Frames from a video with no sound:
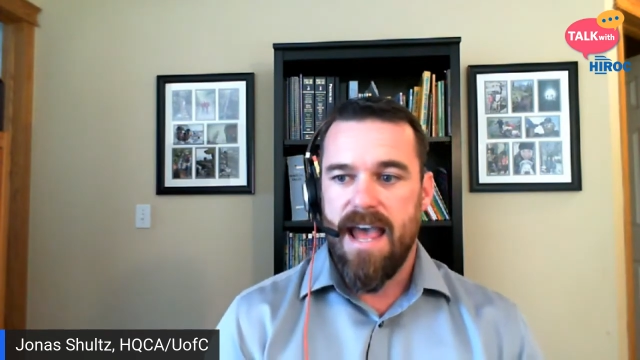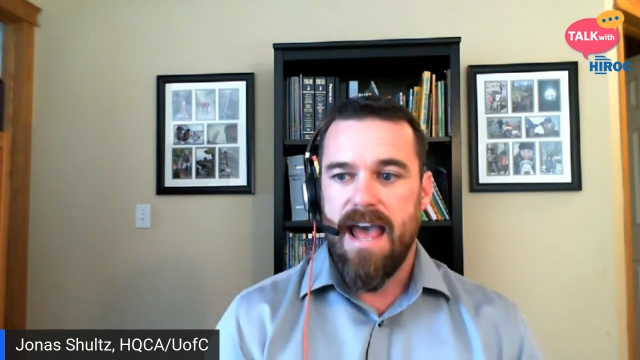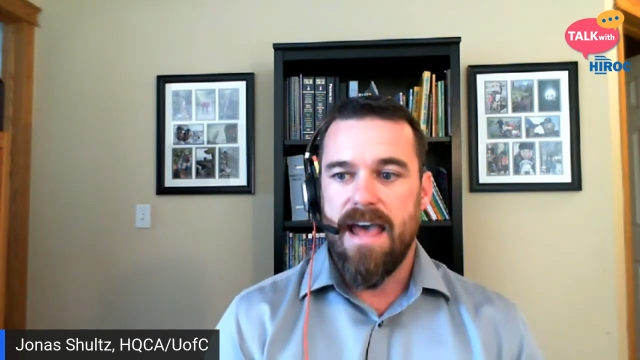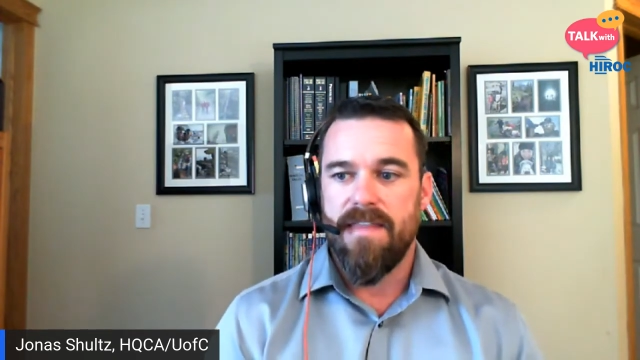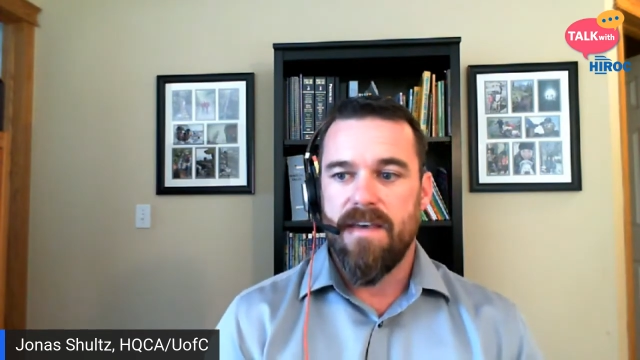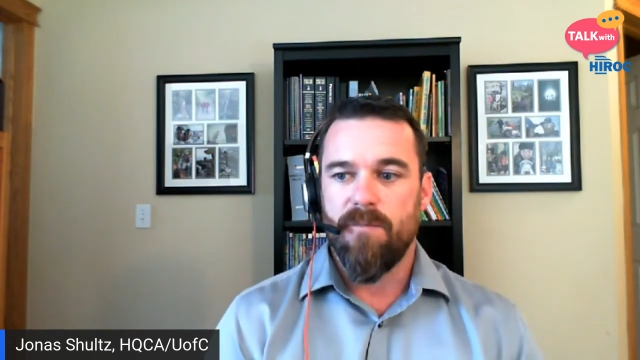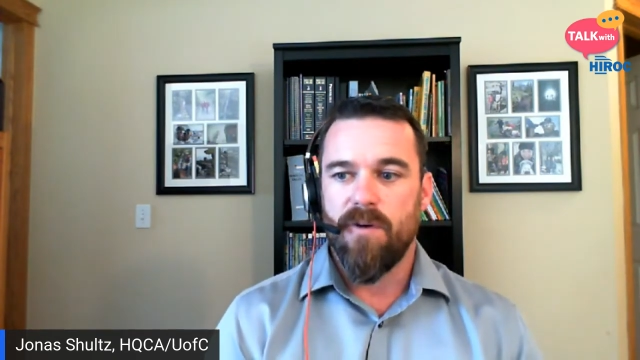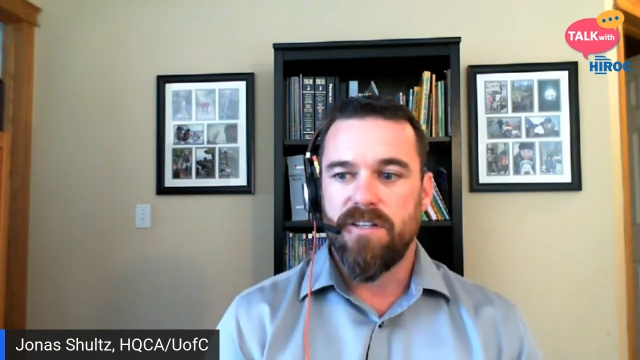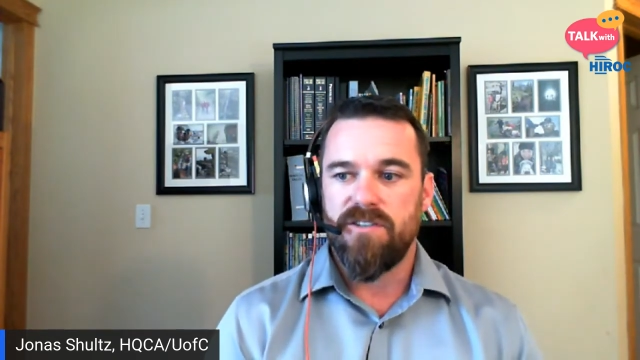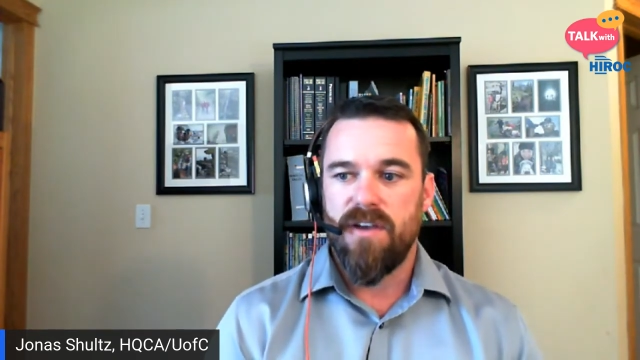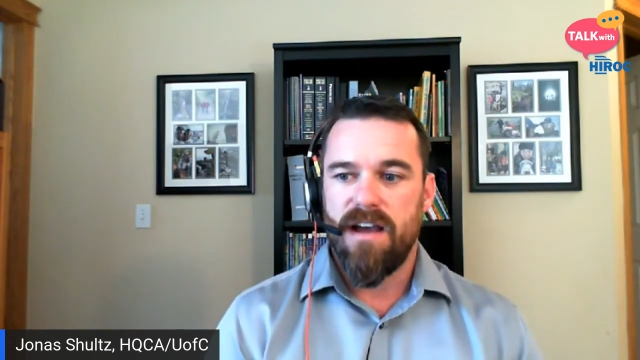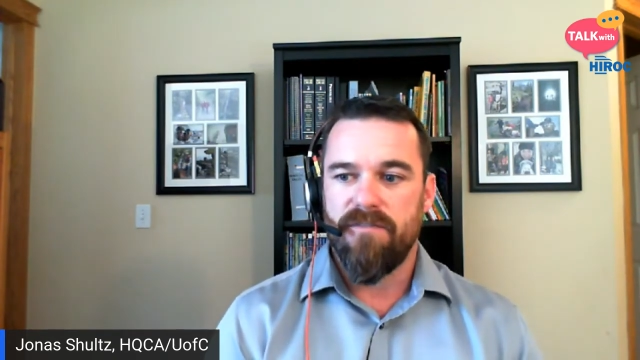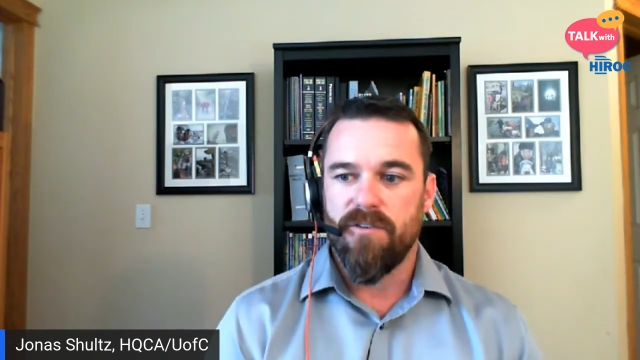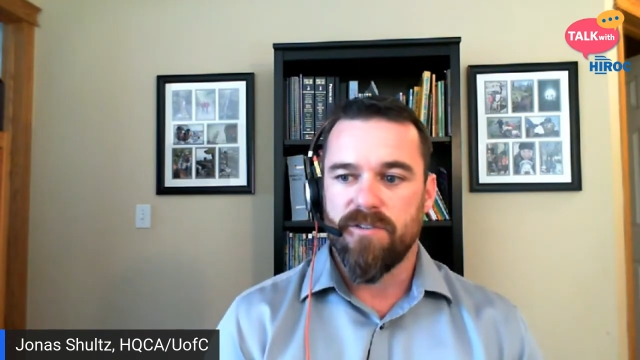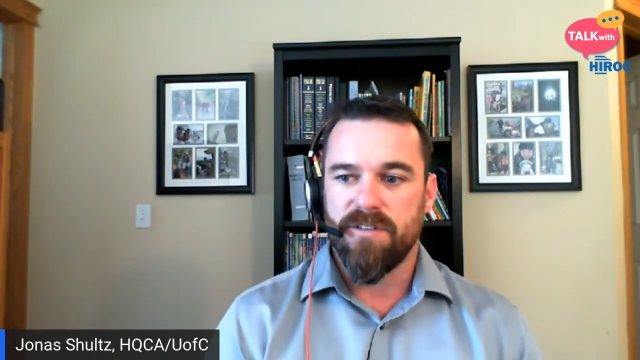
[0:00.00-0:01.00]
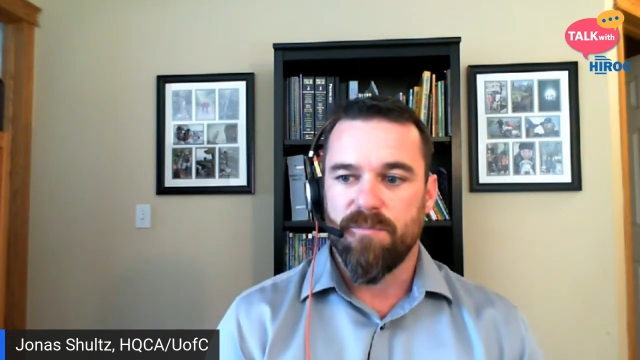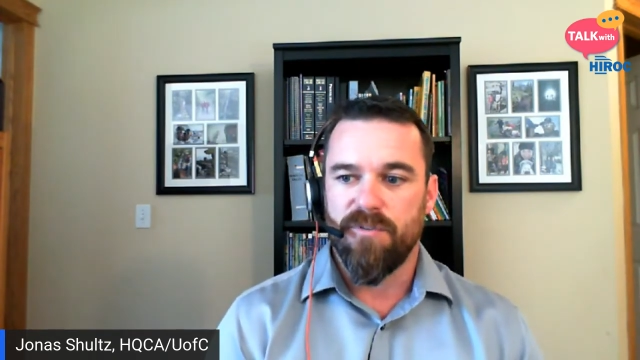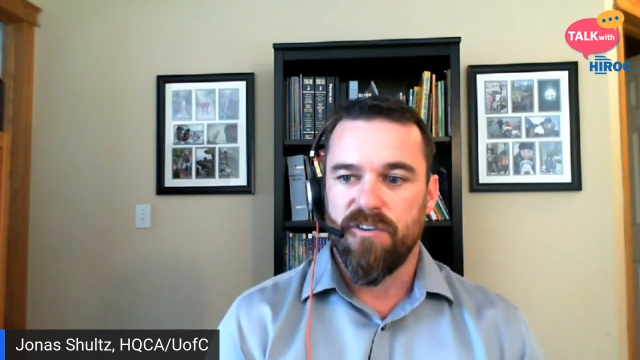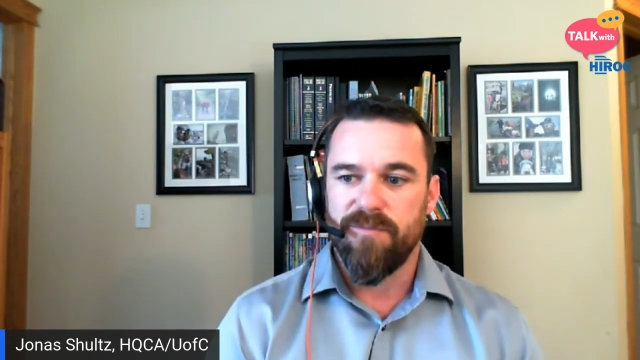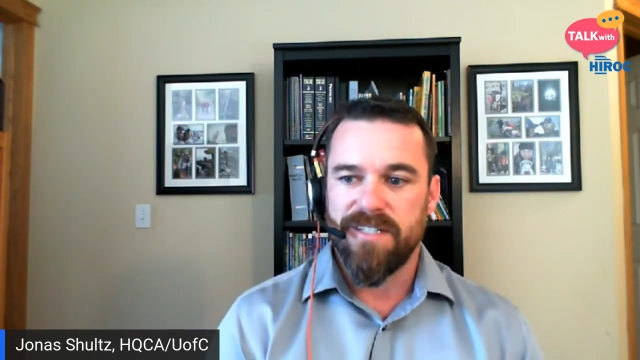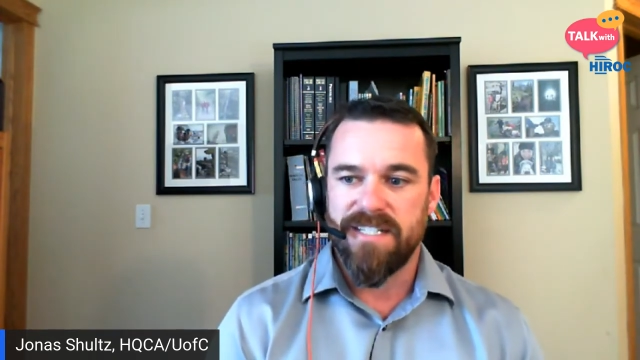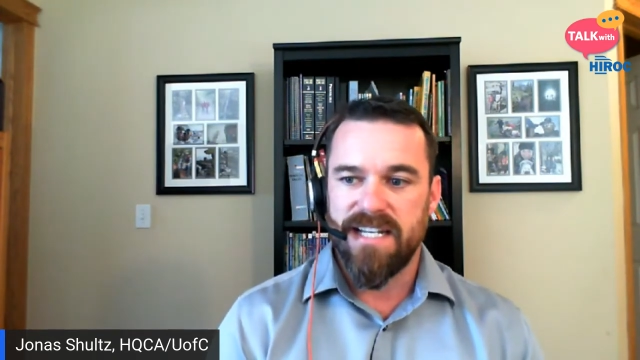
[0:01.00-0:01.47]
And then once you have those
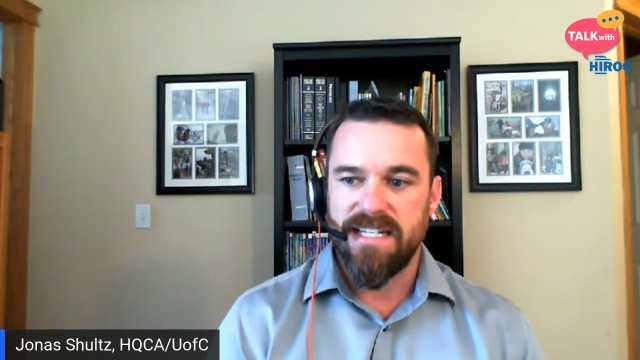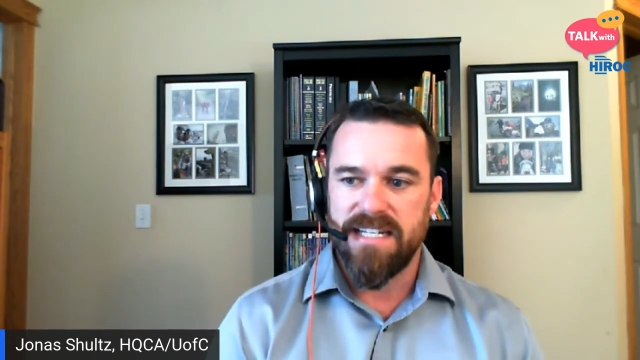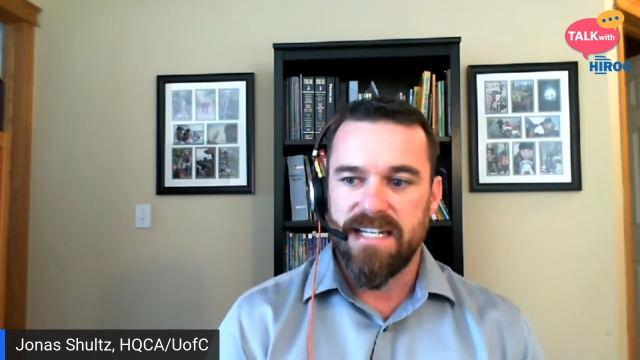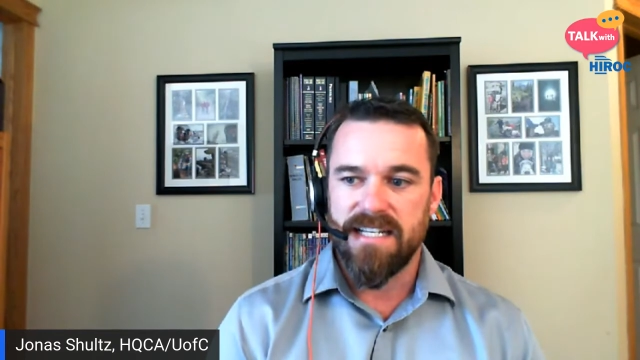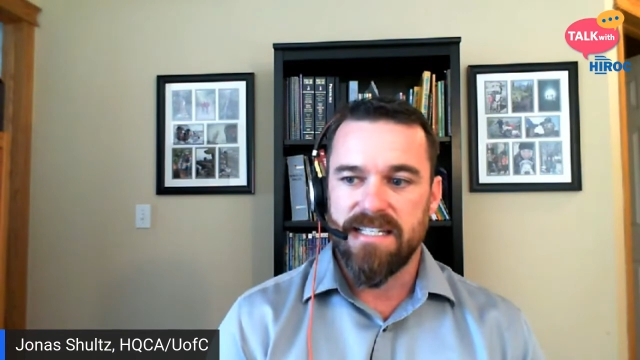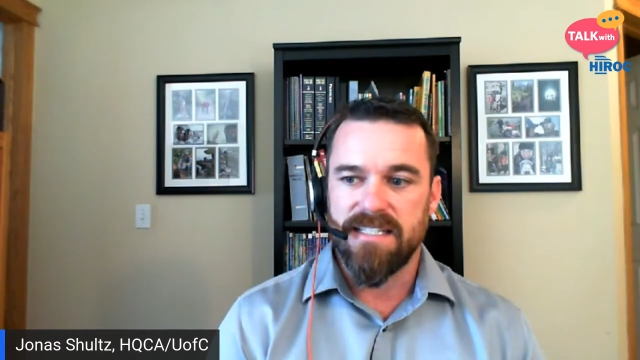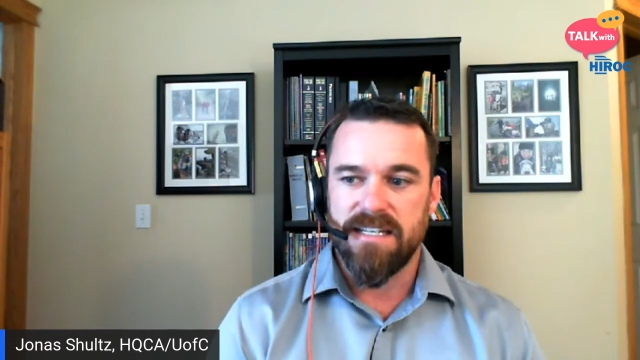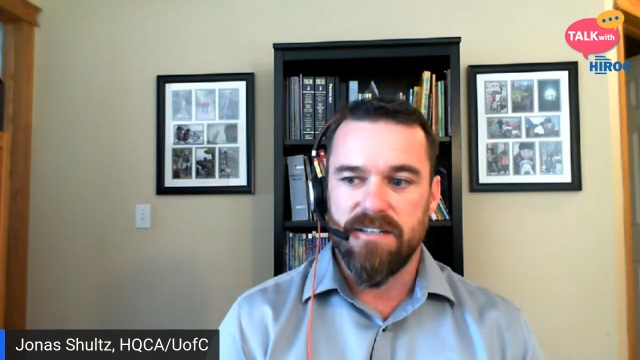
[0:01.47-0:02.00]
improvement ideas